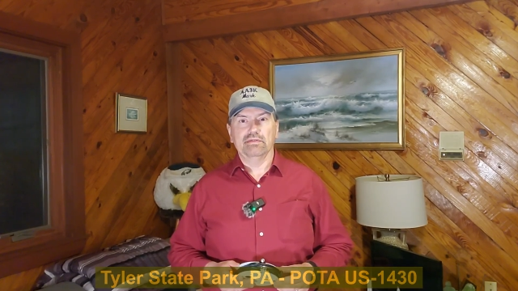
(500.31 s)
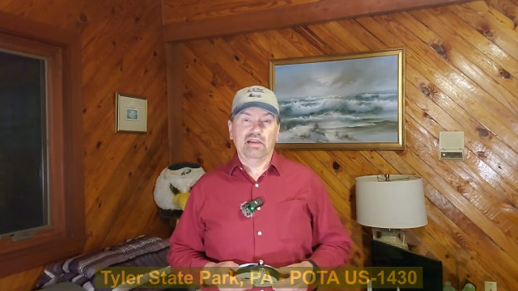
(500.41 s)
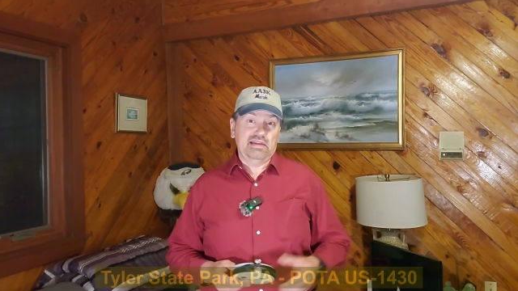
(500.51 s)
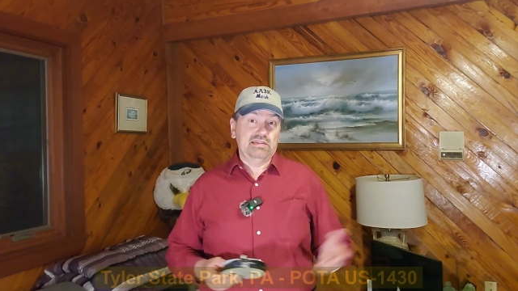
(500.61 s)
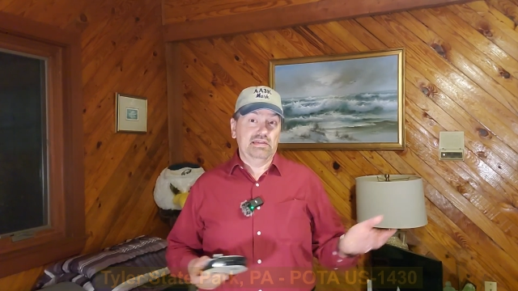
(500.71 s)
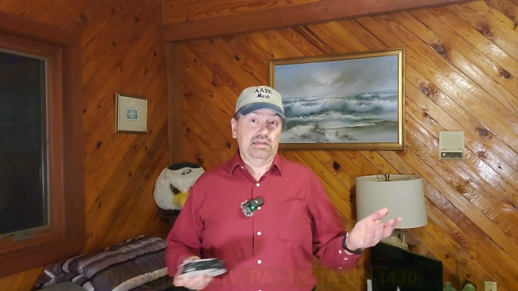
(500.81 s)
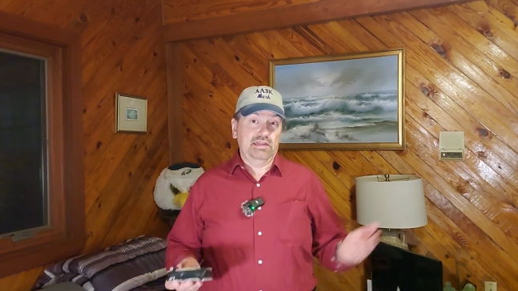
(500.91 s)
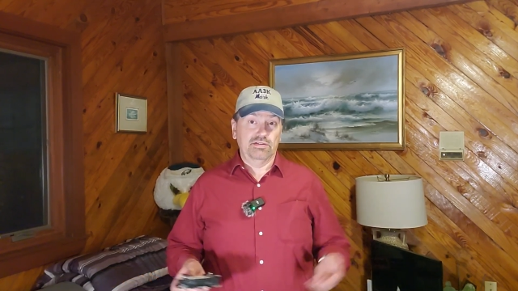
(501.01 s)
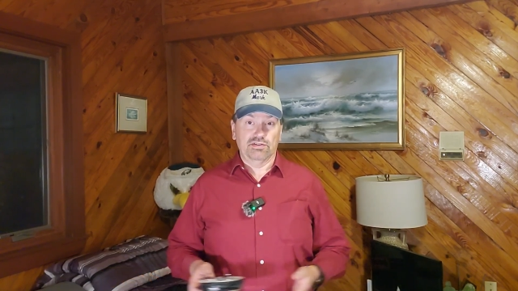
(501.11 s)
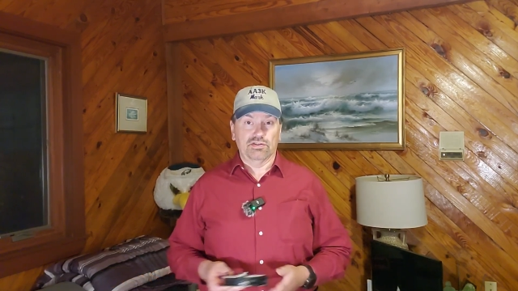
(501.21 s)
And like I said,
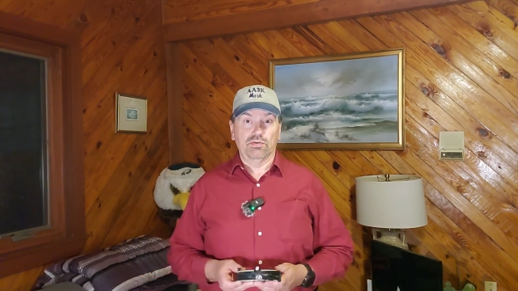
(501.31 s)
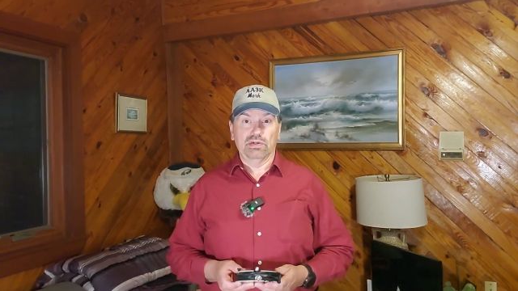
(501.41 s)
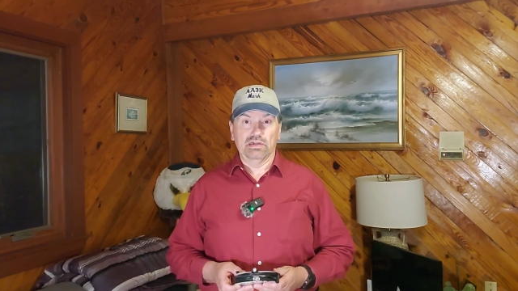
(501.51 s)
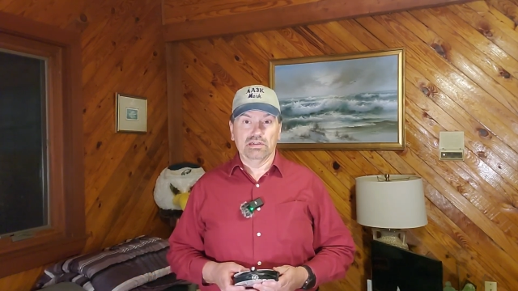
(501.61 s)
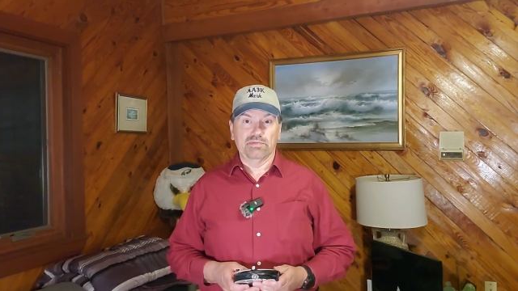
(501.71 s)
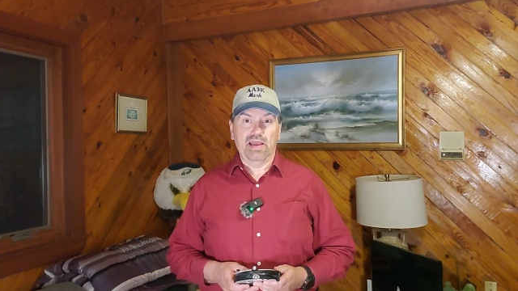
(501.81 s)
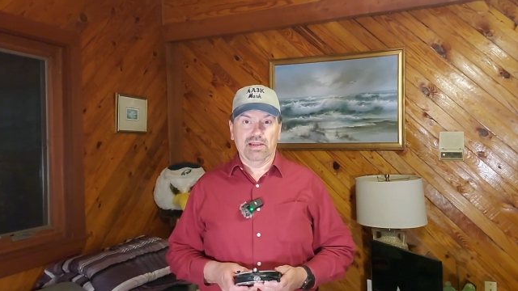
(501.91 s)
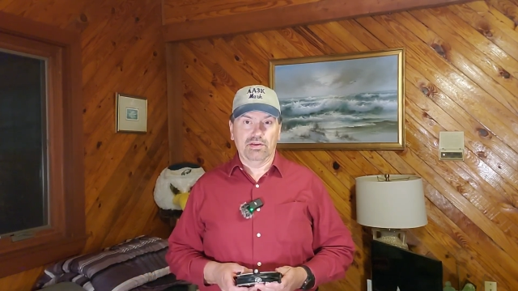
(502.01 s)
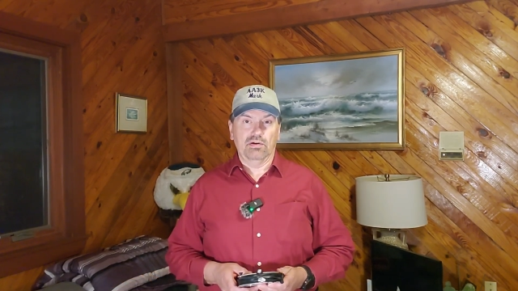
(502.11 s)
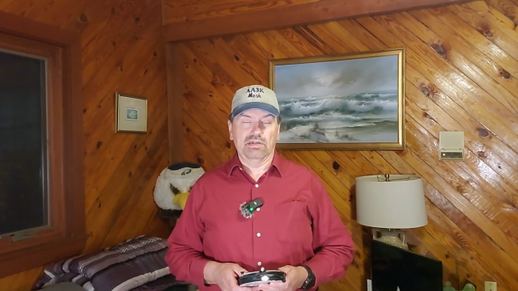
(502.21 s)
he can just do it in his
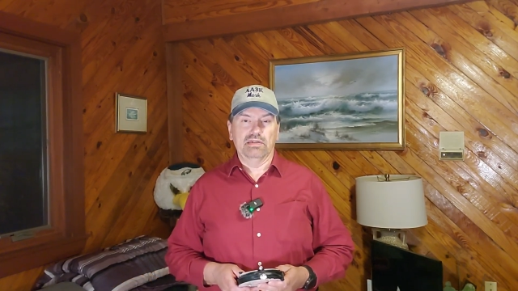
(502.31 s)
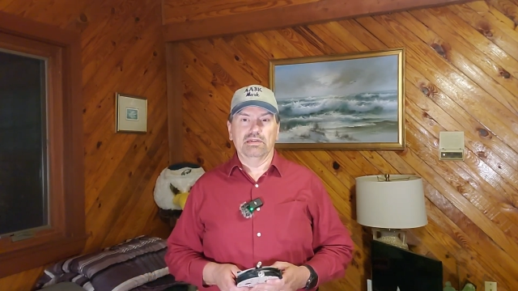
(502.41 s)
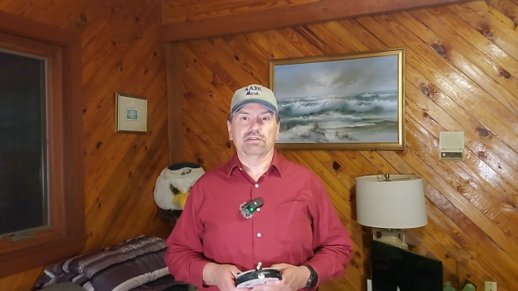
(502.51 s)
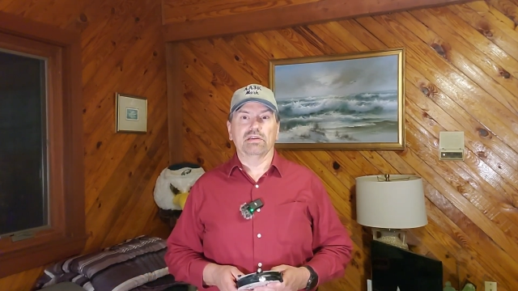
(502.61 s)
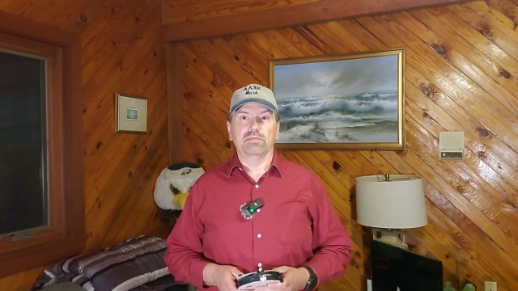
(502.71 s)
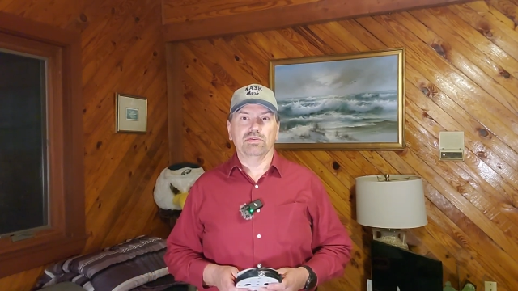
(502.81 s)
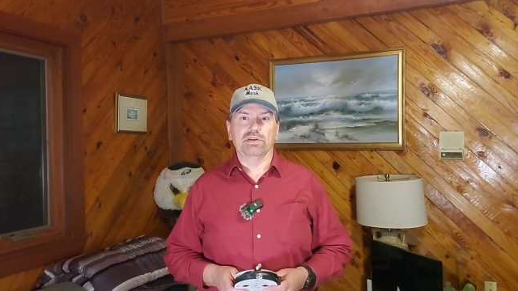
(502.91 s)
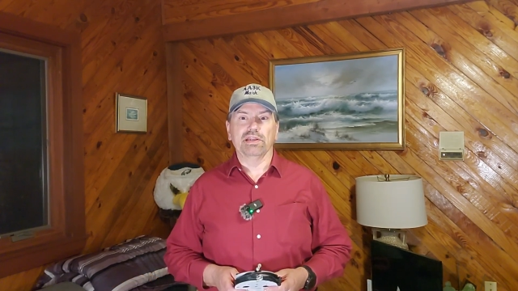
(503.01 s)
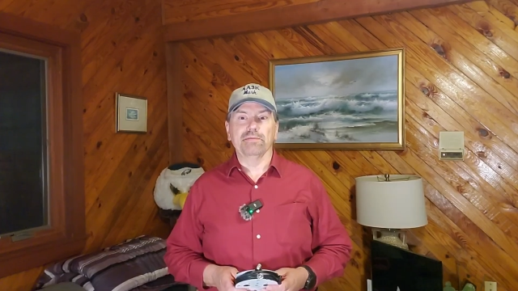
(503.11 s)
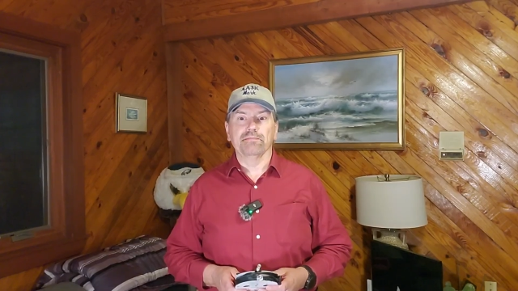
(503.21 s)
backyard in his
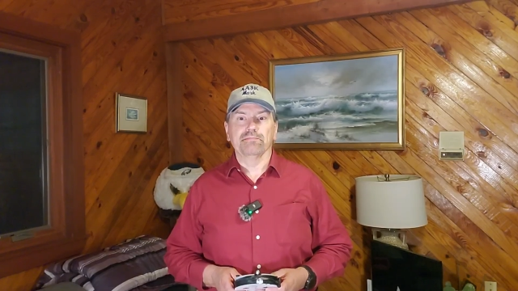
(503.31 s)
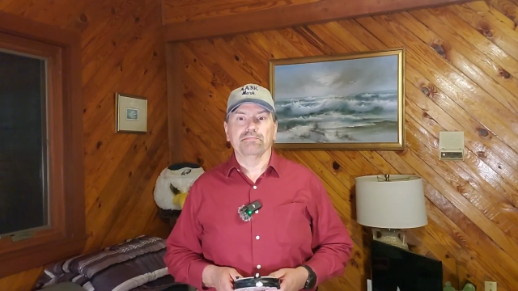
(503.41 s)
community.